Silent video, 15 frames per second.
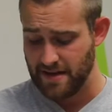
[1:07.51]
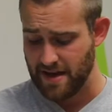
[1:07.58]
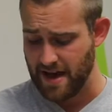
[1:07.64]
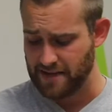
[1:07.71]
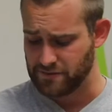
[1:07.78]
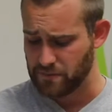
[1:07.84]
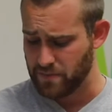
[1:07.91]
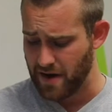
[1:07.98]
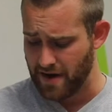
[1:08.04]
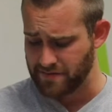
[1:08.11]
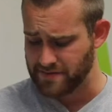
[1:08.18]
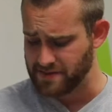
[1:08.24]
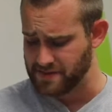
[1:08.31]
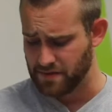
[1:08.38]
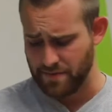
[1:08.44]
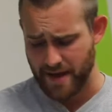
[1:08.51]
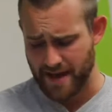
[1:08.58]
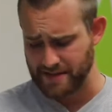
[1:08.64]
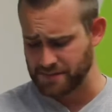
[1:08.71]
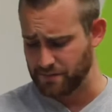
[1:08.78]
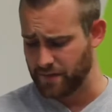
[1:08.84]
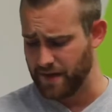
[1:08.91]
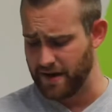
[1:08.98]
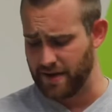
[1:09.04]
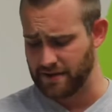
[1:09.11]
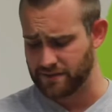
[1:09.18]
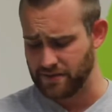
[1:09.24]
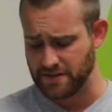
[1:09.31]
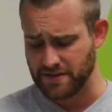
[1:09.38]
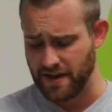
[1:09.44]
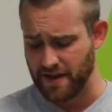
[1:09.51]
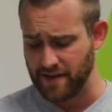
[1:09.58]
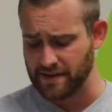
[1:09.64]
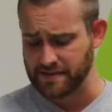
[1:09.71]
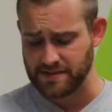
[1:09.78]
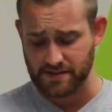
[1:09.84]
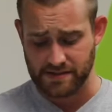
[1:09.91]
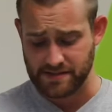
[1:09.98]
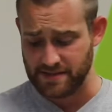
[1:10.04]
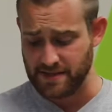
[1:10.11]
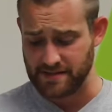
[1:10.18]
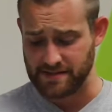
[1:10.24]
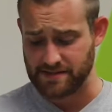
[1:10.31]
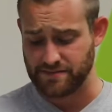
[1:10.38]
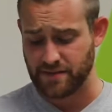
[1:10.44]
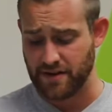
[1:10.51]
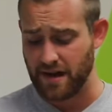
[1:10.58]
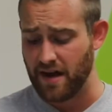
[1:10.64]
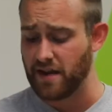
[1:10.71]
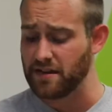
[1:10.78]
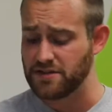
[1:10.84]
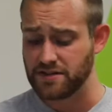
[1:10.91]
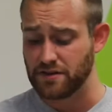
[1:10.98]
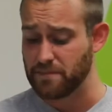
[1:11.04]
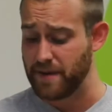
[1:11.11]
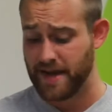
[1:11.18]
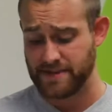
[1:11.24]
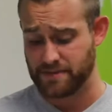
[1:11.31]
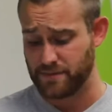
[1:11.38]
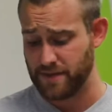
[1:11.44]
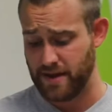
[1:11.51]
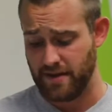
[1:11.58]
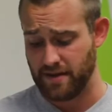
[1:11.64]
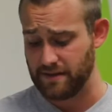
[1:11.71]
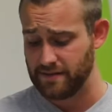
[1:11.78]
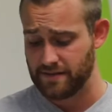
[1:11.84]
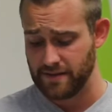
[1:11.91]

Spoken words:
As for prophecies, they'll pass away. As for tongues, they'll cease. As for knowledge, it'll pass away.